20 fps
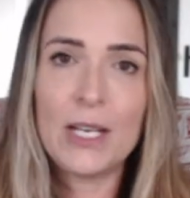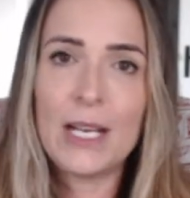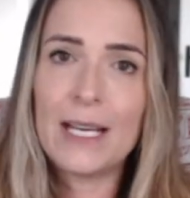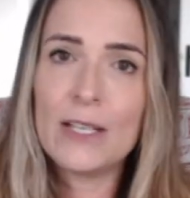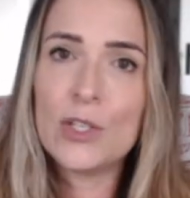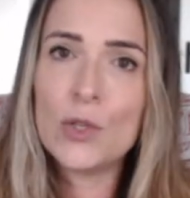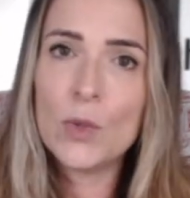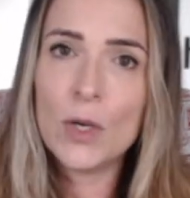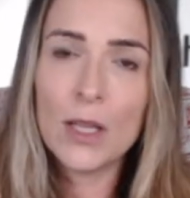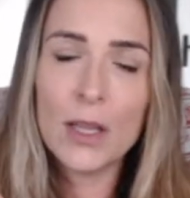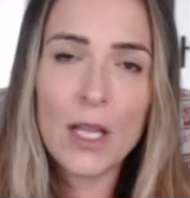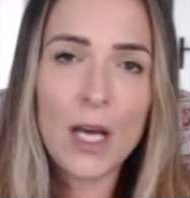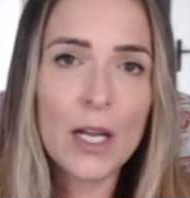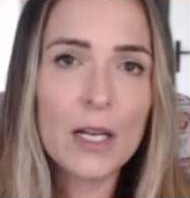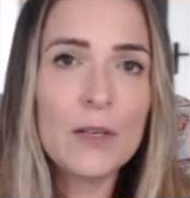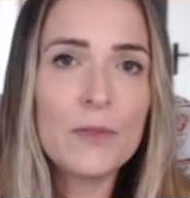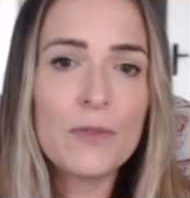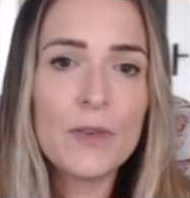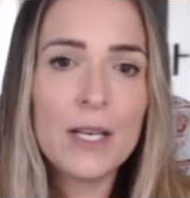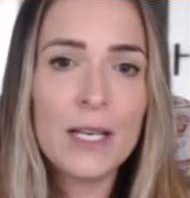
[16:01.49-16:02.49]
I do a lot
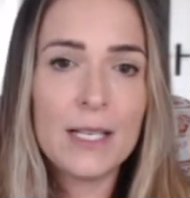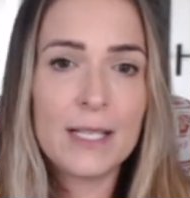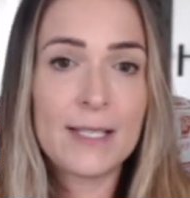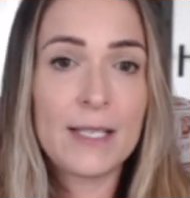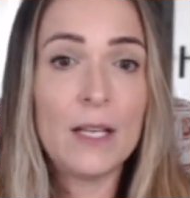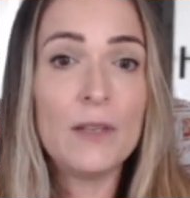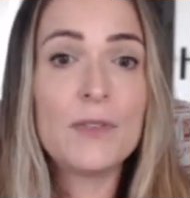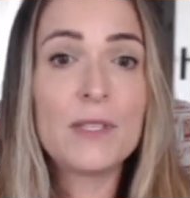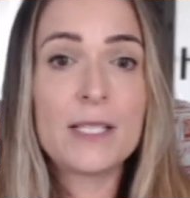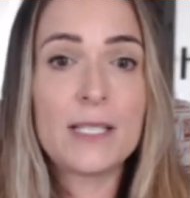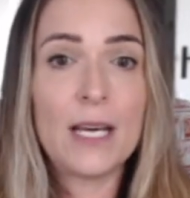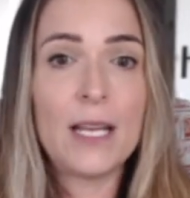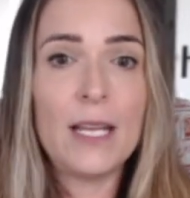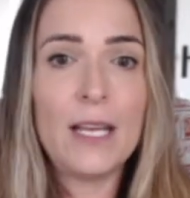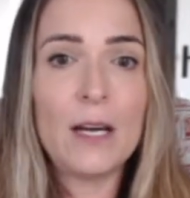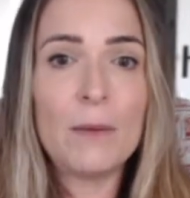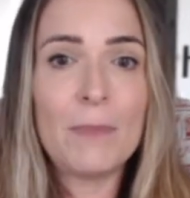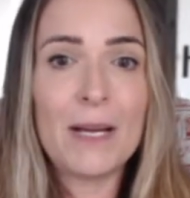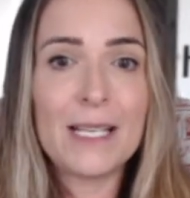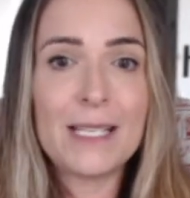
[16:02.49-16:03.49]
of
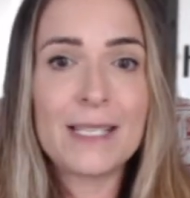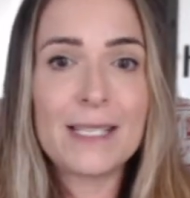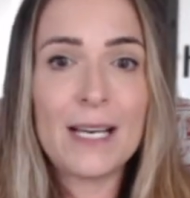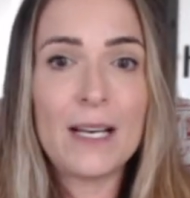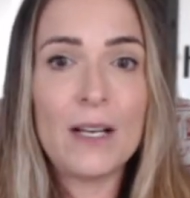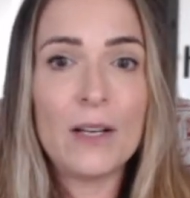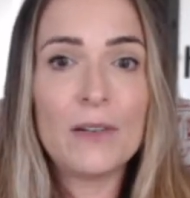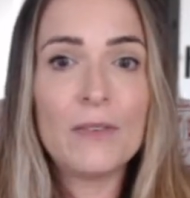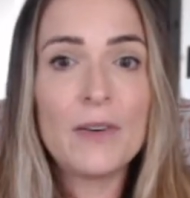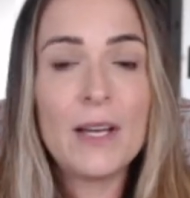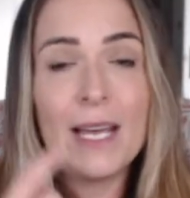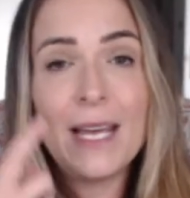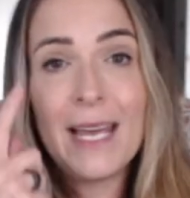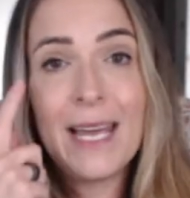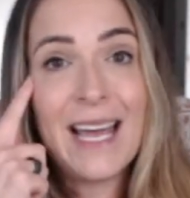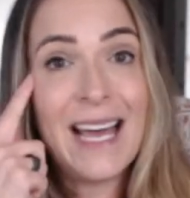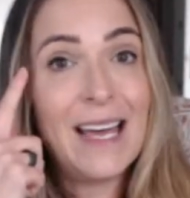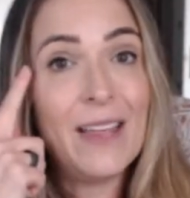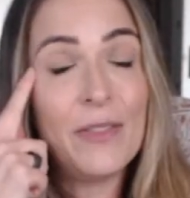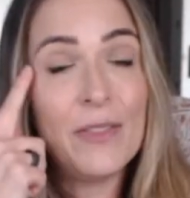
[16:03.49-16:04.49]
self-study on myself,
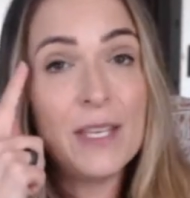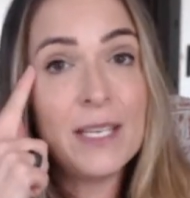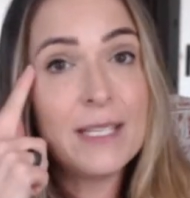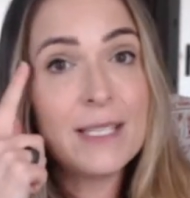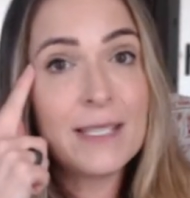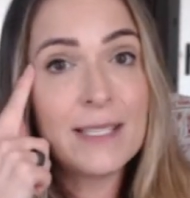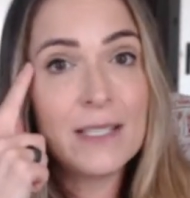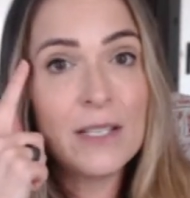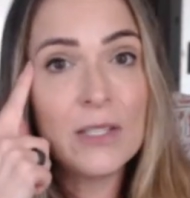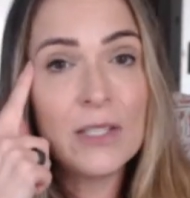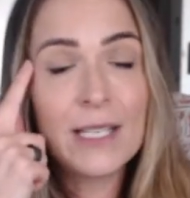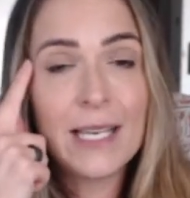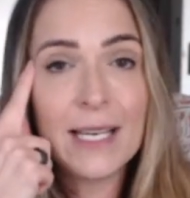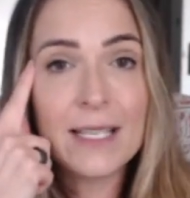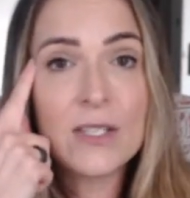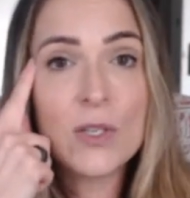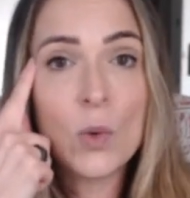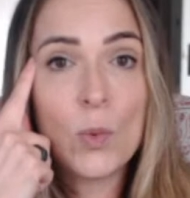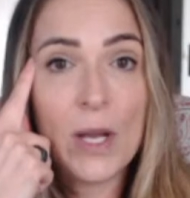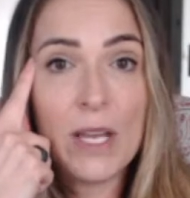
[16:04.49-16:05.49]
and this still
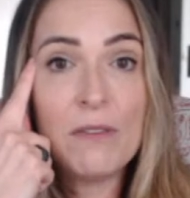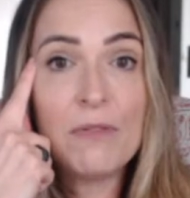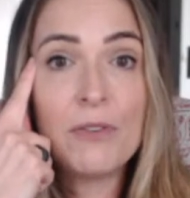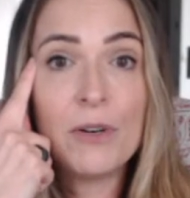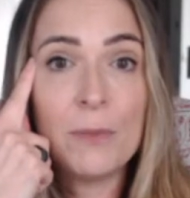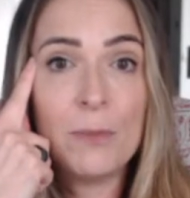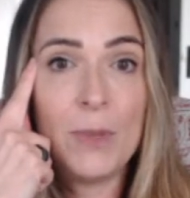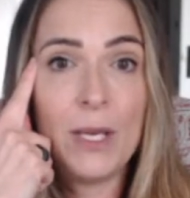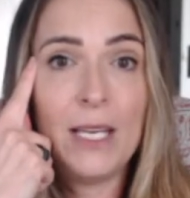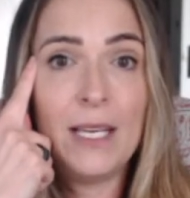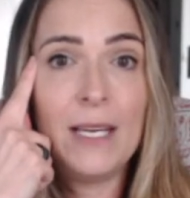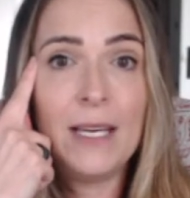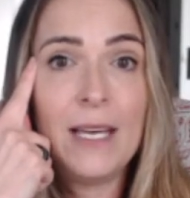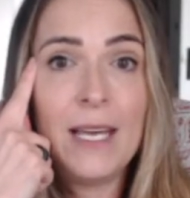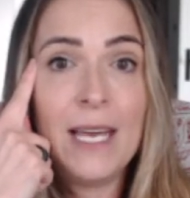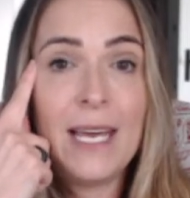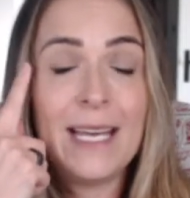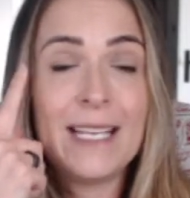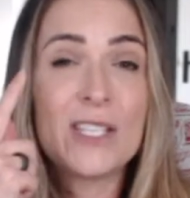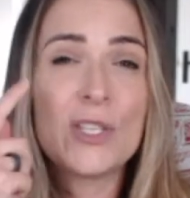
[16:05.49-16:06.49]
gets away from me.
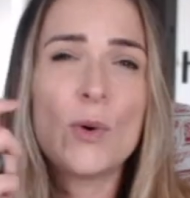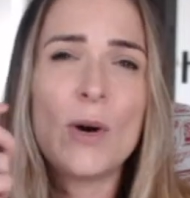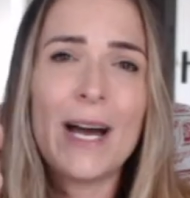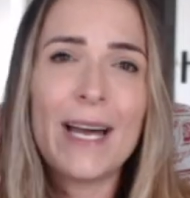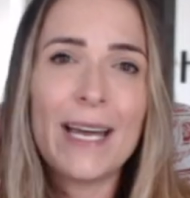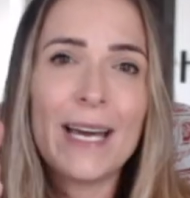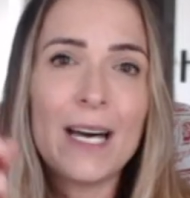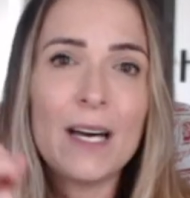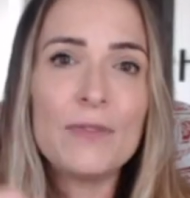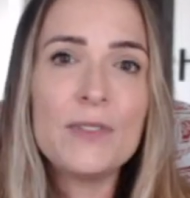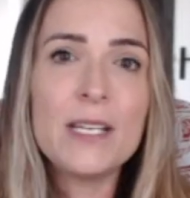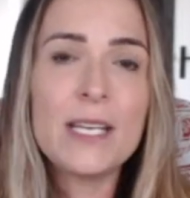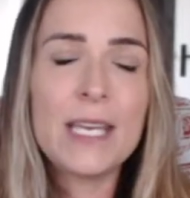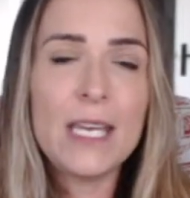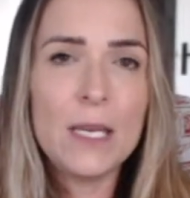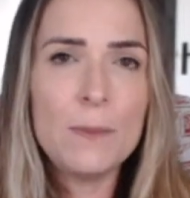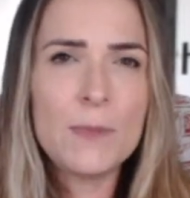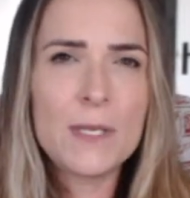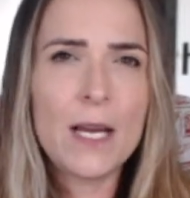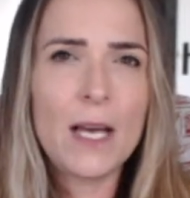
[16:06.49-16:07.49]
And so I have to
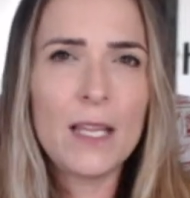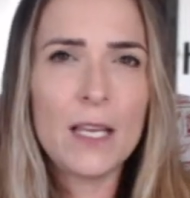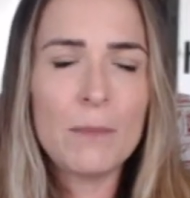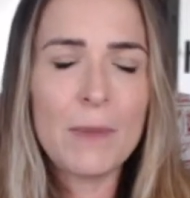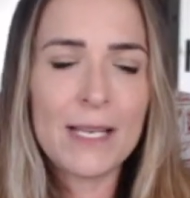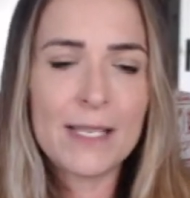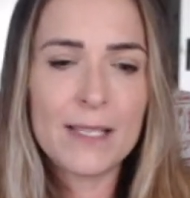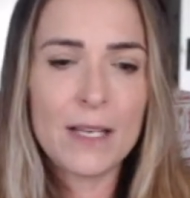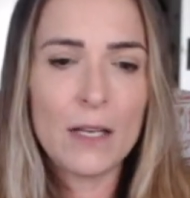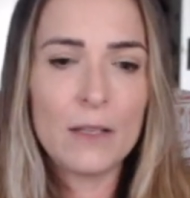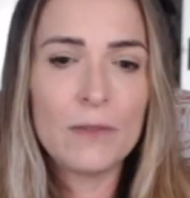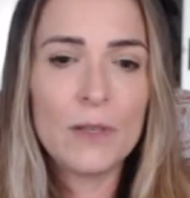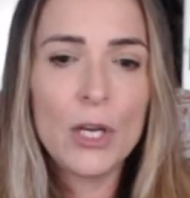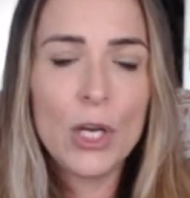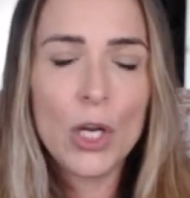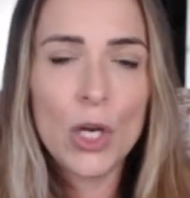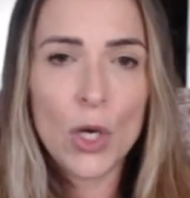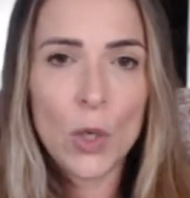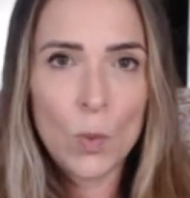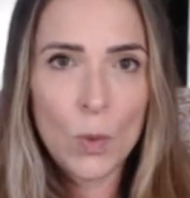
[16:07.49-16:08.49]
keep telling myself,
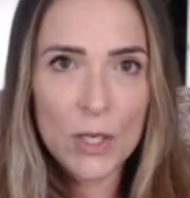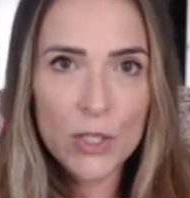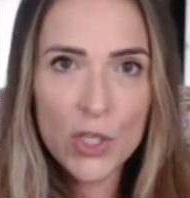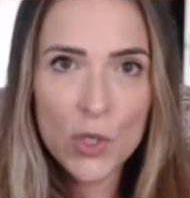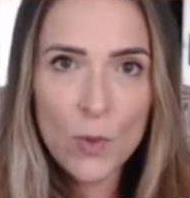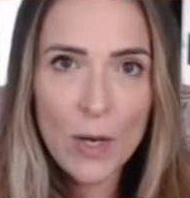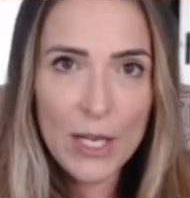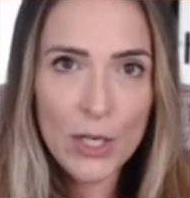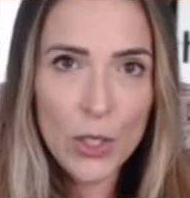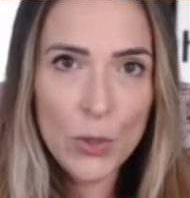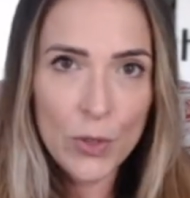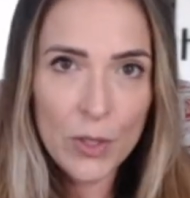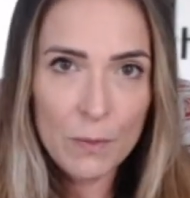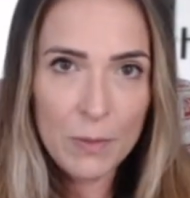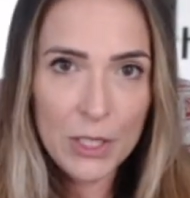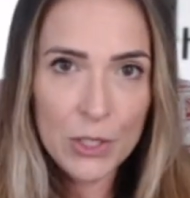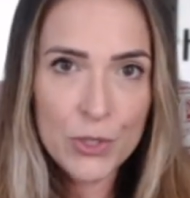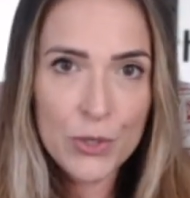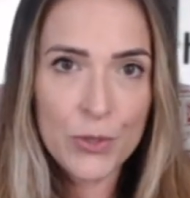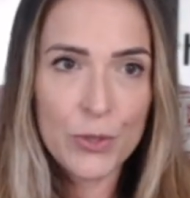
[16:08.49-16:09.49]
what do I know to
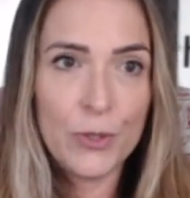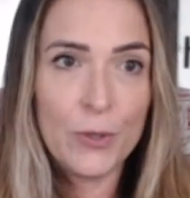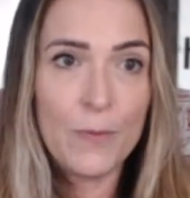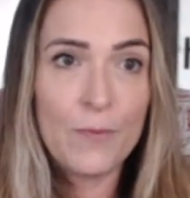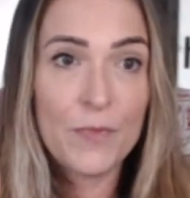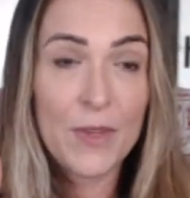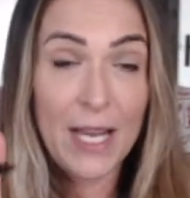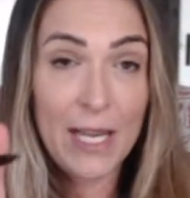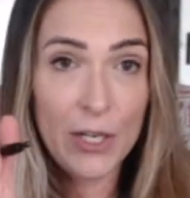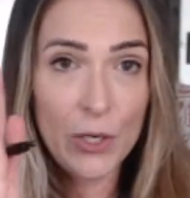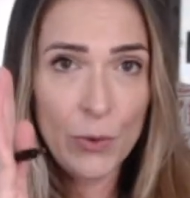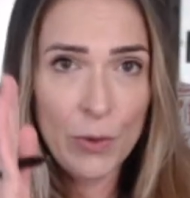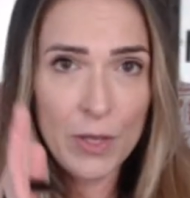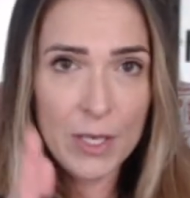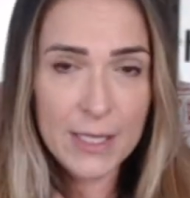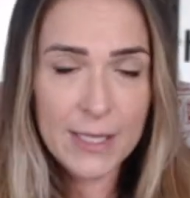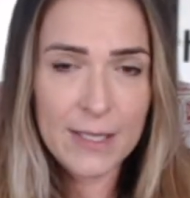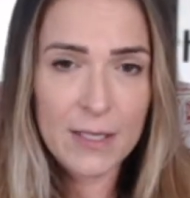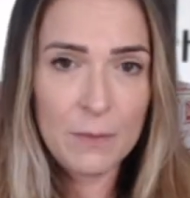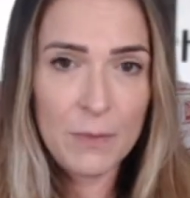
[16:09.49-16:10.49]
be true? I know
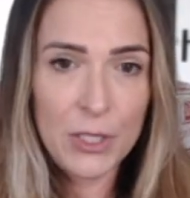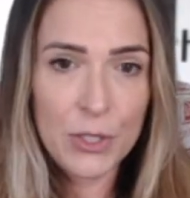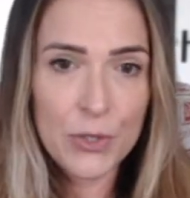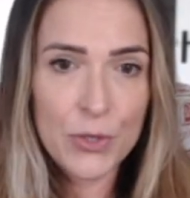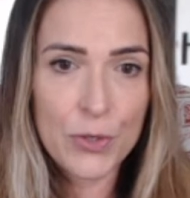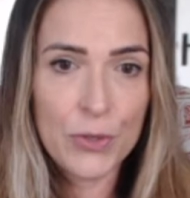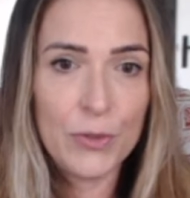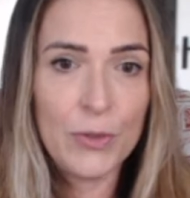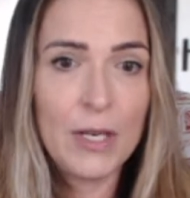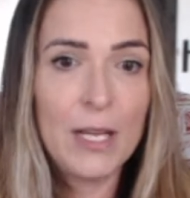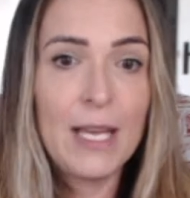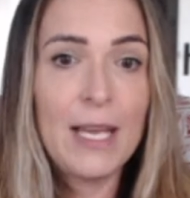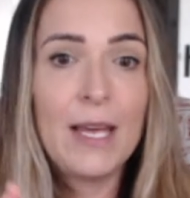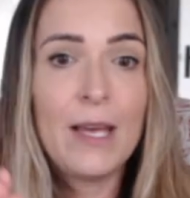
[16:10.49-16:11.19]
this to be true.